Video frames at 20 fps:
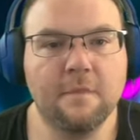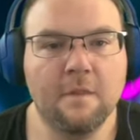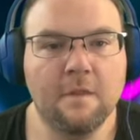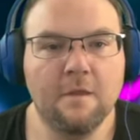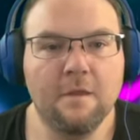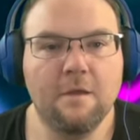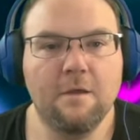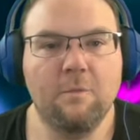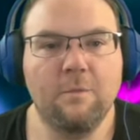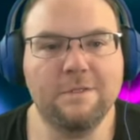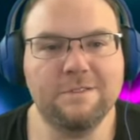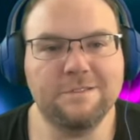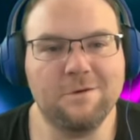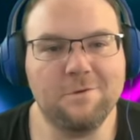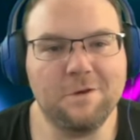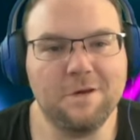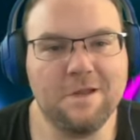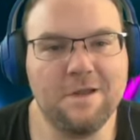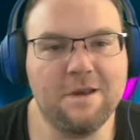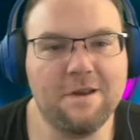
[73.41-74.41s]
What's going
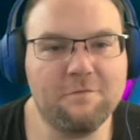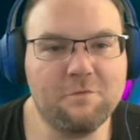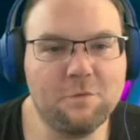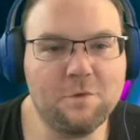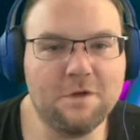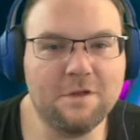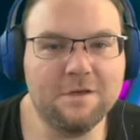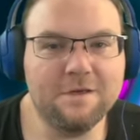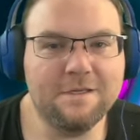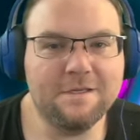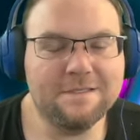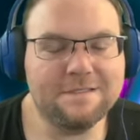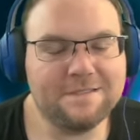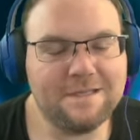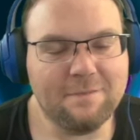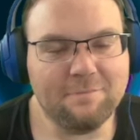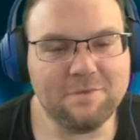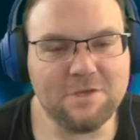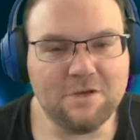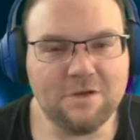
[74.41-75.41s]
on, everyone? It's
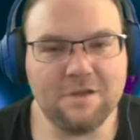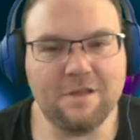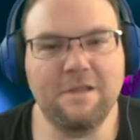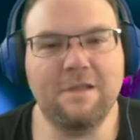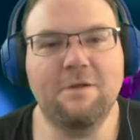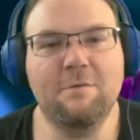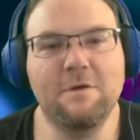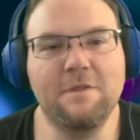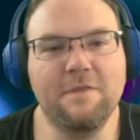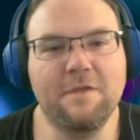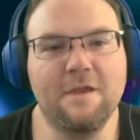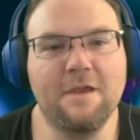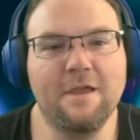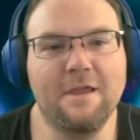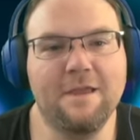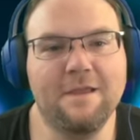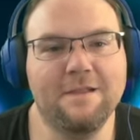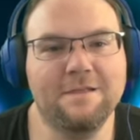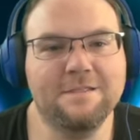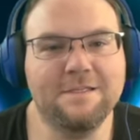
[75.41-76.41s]
Updog here with you, and
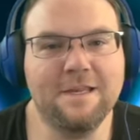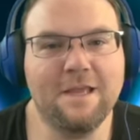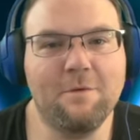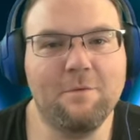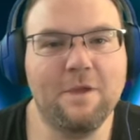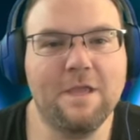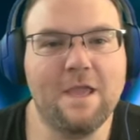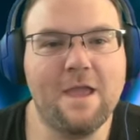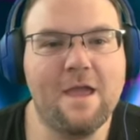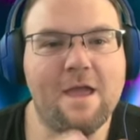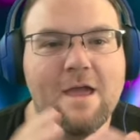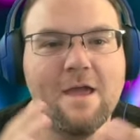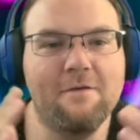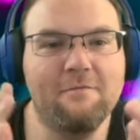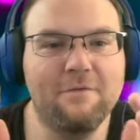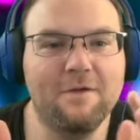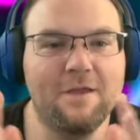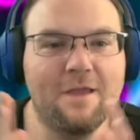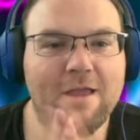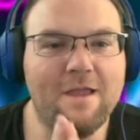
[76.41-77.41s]
today we have
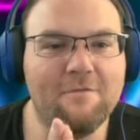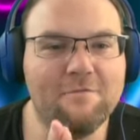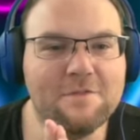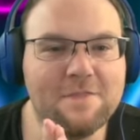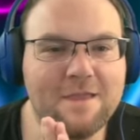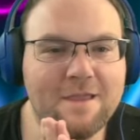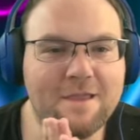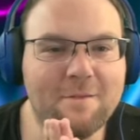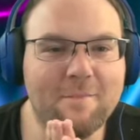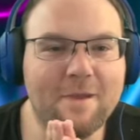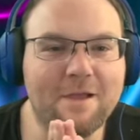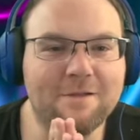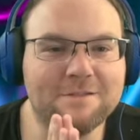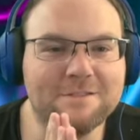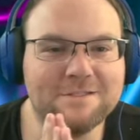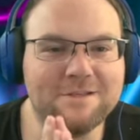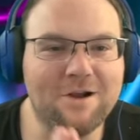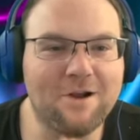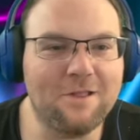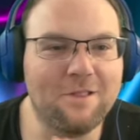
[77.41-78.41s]
everything about
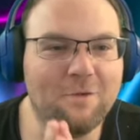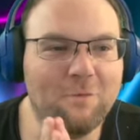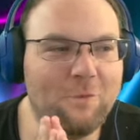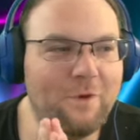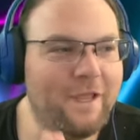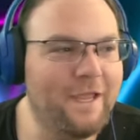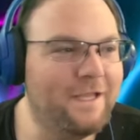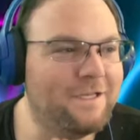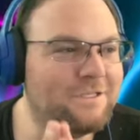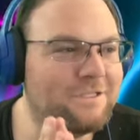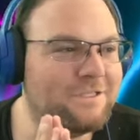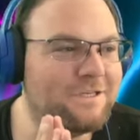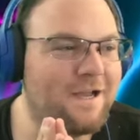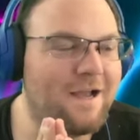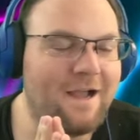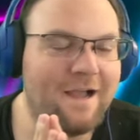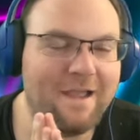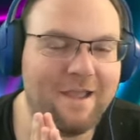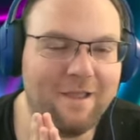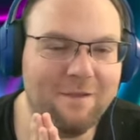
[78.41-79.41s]
Scarlet Witch. I
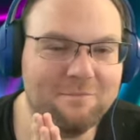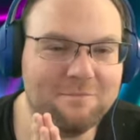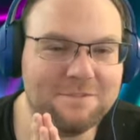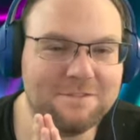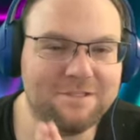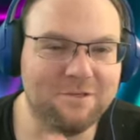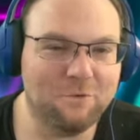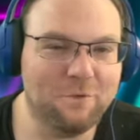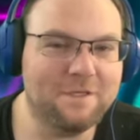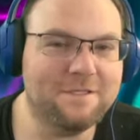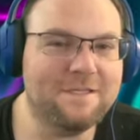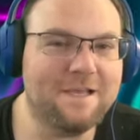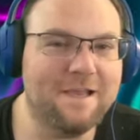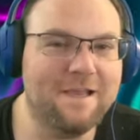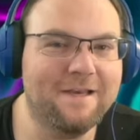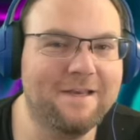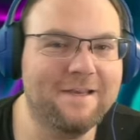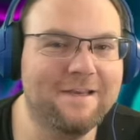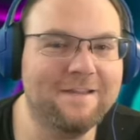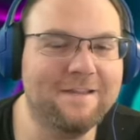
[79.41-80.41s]
am so excited
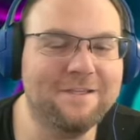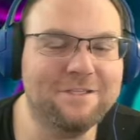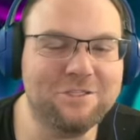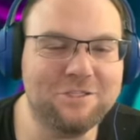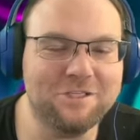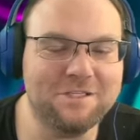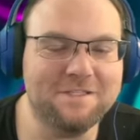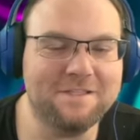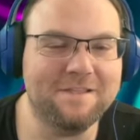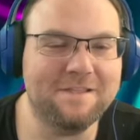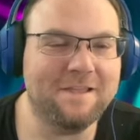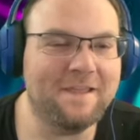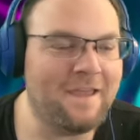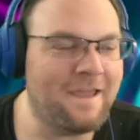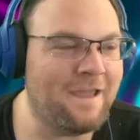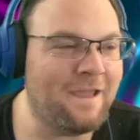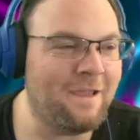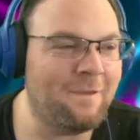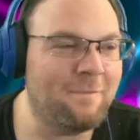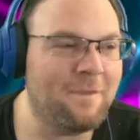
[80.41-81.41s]
that she's in the
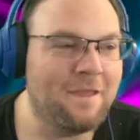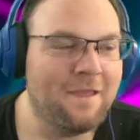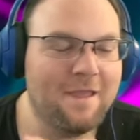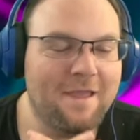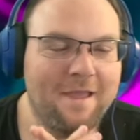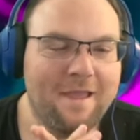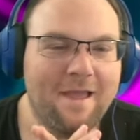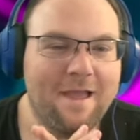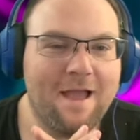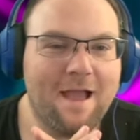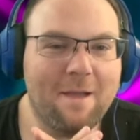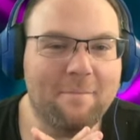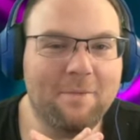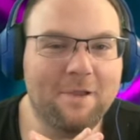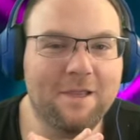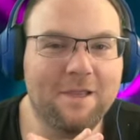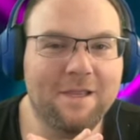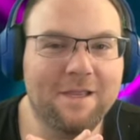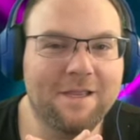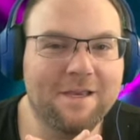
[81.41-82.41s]
game.
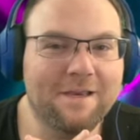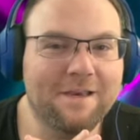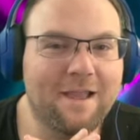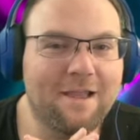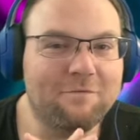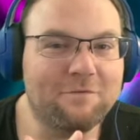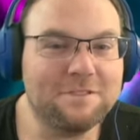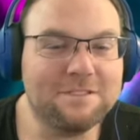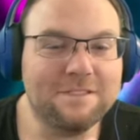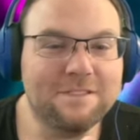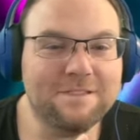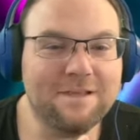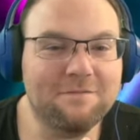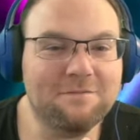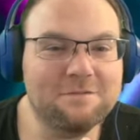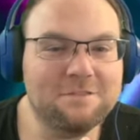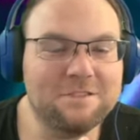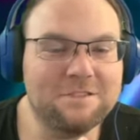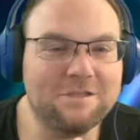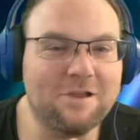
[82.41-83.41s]
Ever since I
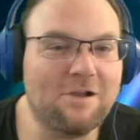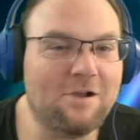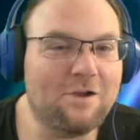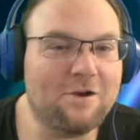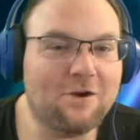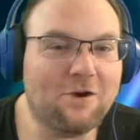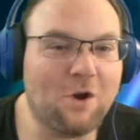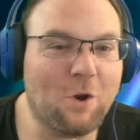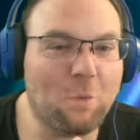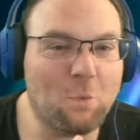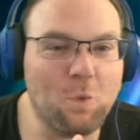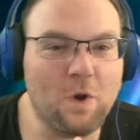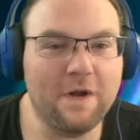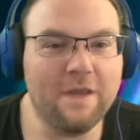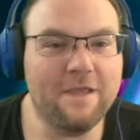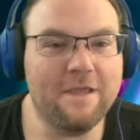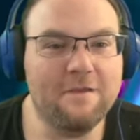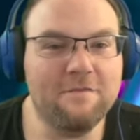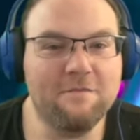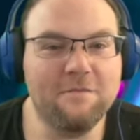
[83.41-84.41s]
saw her on What
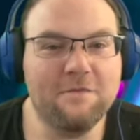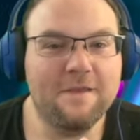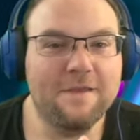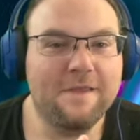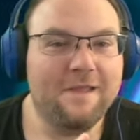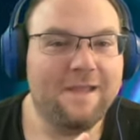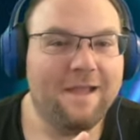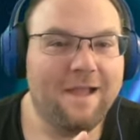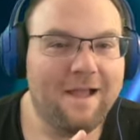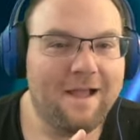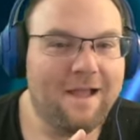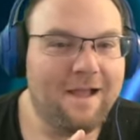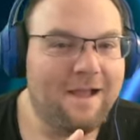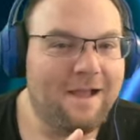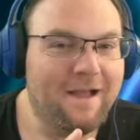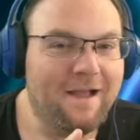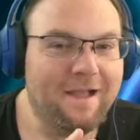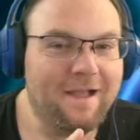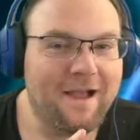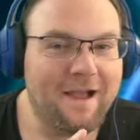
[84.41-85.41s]
If,
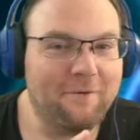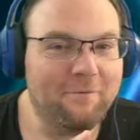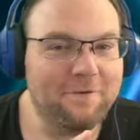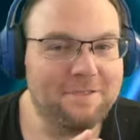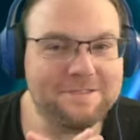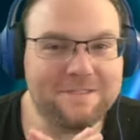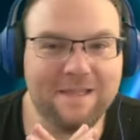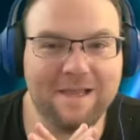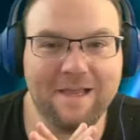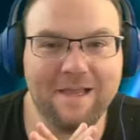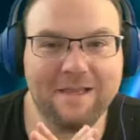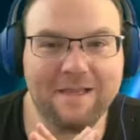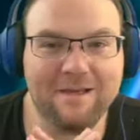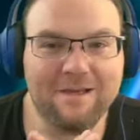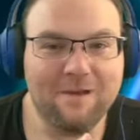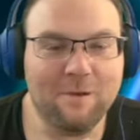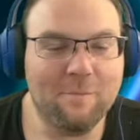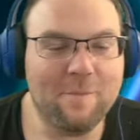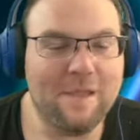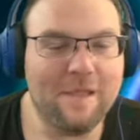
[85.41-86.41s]
I was like, oh
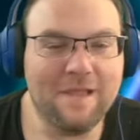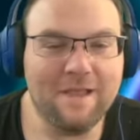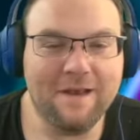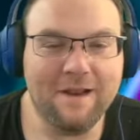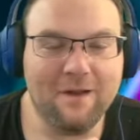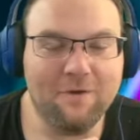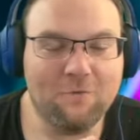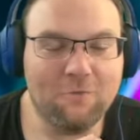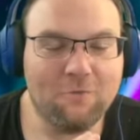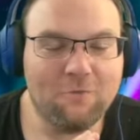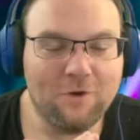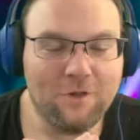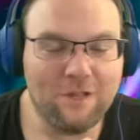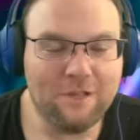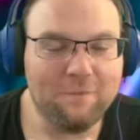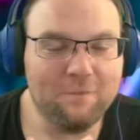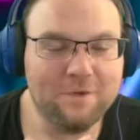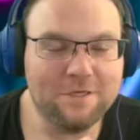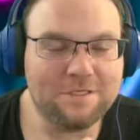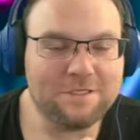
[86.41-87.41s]
man, I really
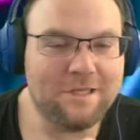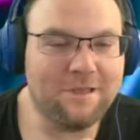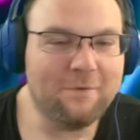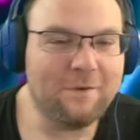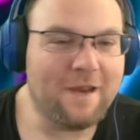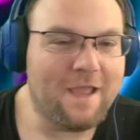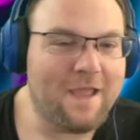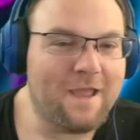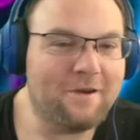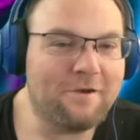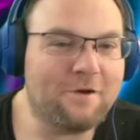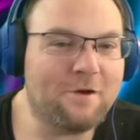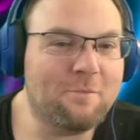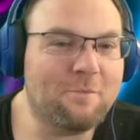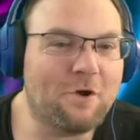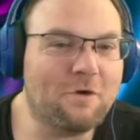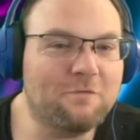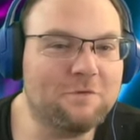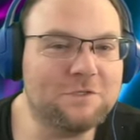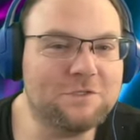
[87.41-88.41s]
wish they would add her to Marvel
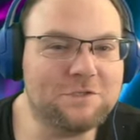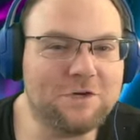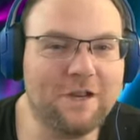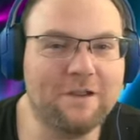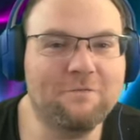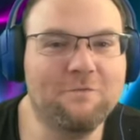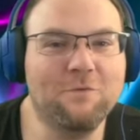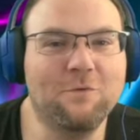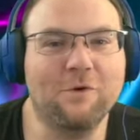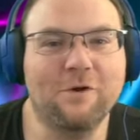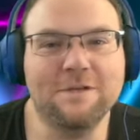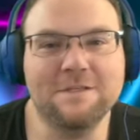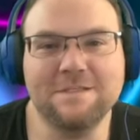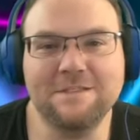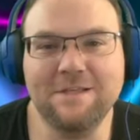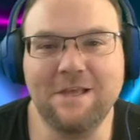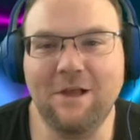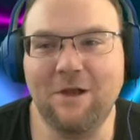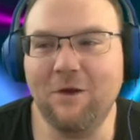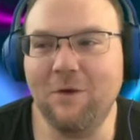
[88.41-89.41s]
Strike Force,
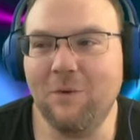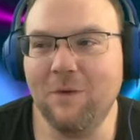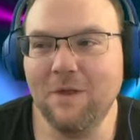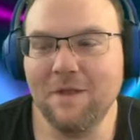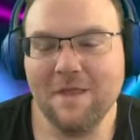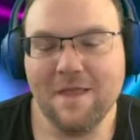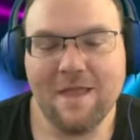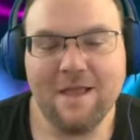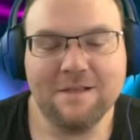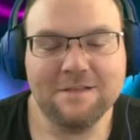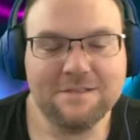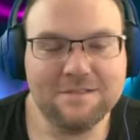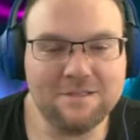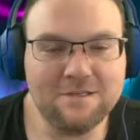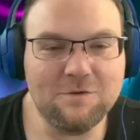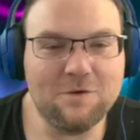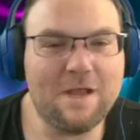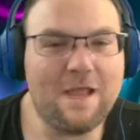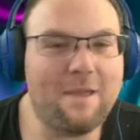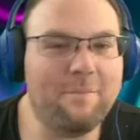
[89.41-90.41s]
so
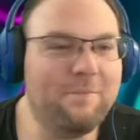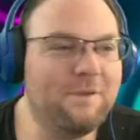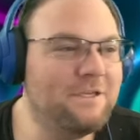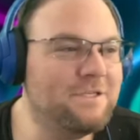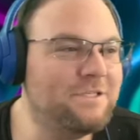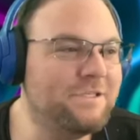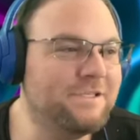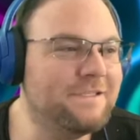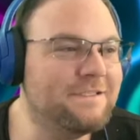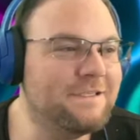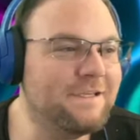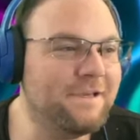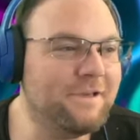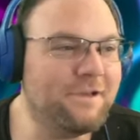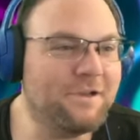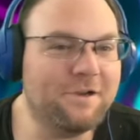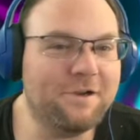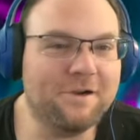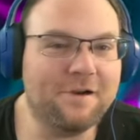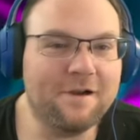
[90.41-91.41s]
happy she's
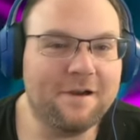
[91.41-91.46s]
here.